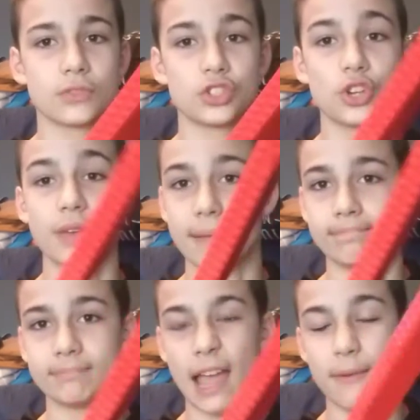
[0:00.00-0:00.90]
So
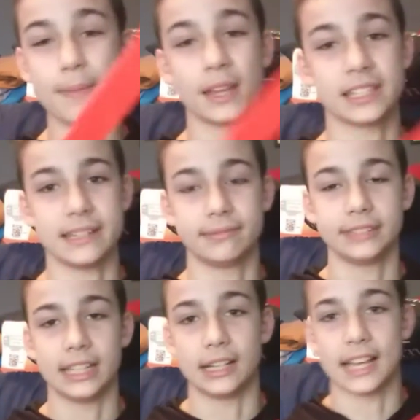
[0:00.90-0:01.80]
yeah, I rebuilt it.
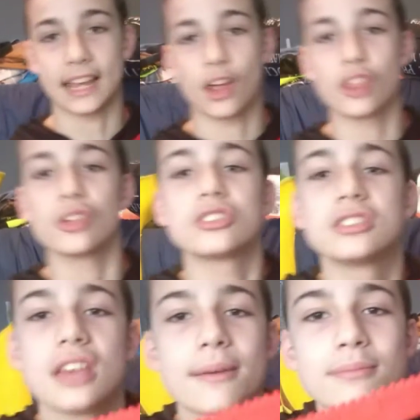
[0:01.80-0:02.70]
You know, I got all
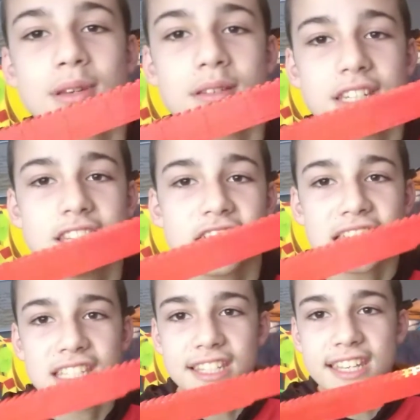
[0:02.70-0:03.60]
those them
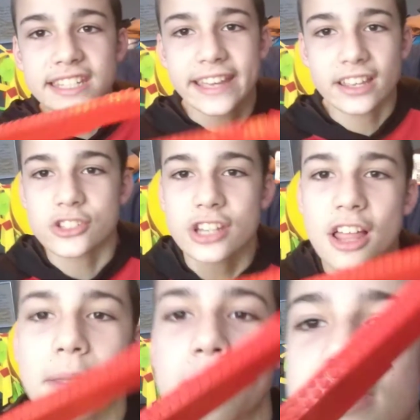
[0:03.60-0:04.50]
nice details. Look at
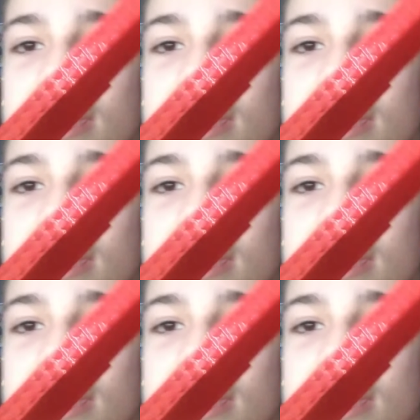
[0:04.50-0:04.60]
all them